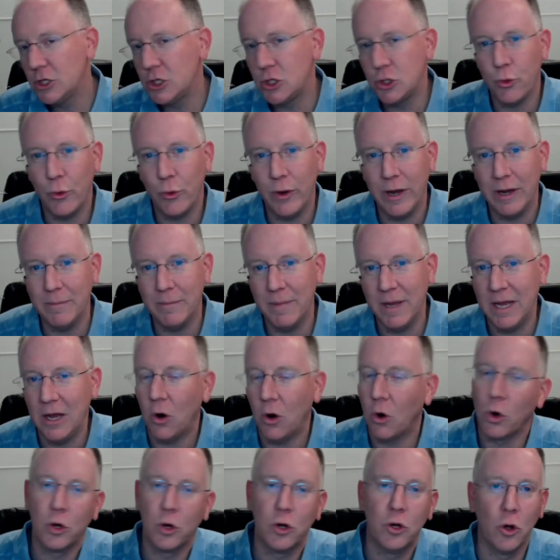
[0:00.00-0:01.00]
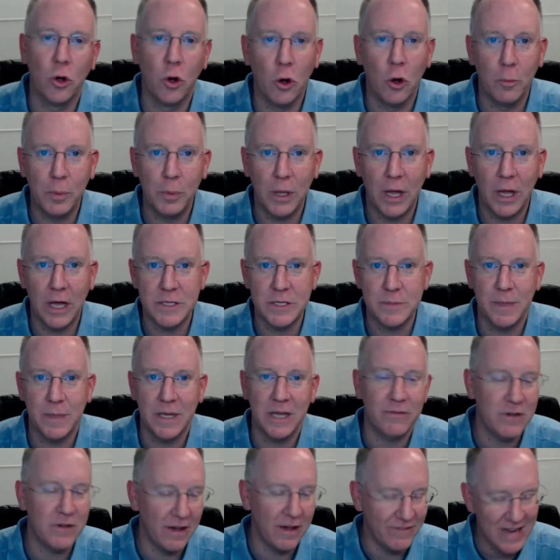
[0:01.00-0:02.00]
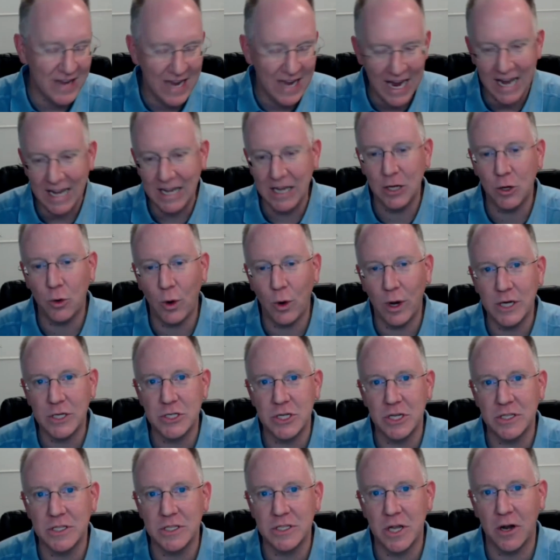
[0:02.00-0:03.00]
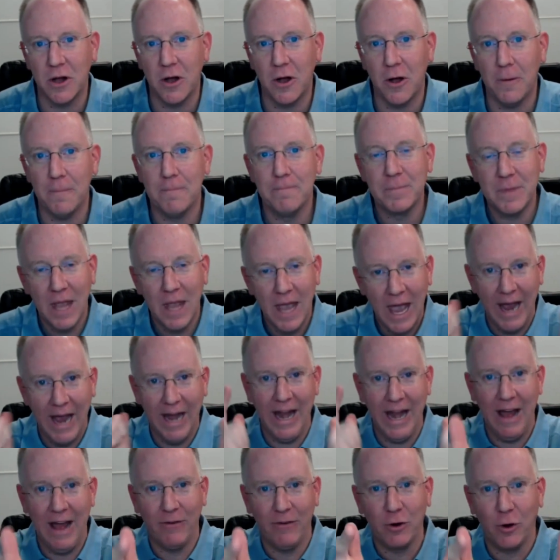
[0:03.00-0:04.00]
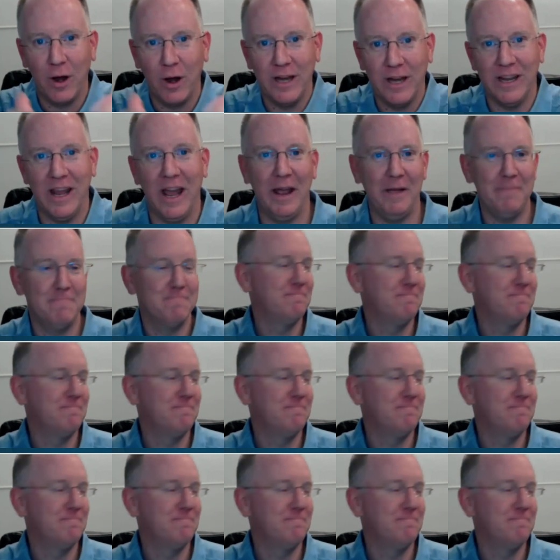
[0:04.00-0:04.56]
Tweet me or Google Plus me if you have any questions at all. And have a great day.